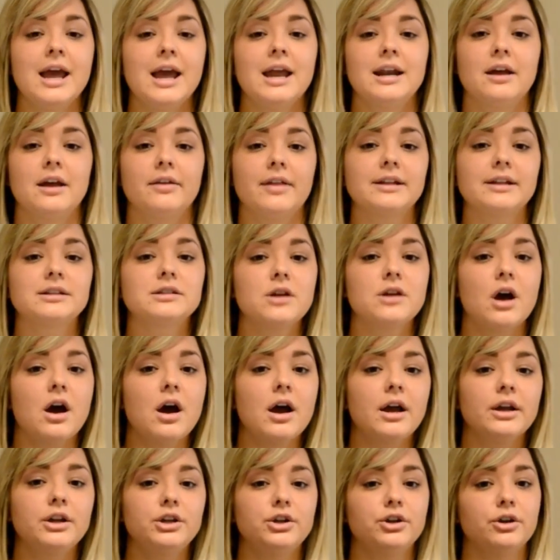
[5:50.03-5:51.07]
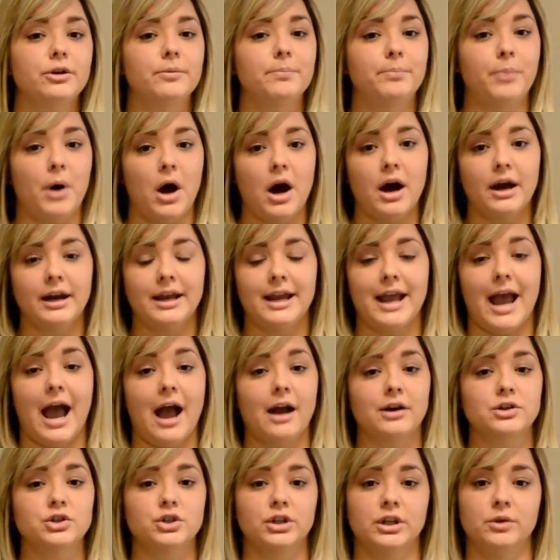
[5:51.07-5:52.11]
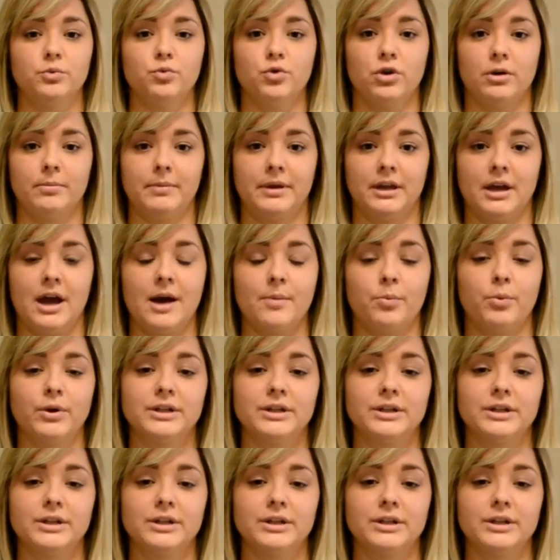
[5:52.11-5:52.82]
Now that's not your body actually warming up.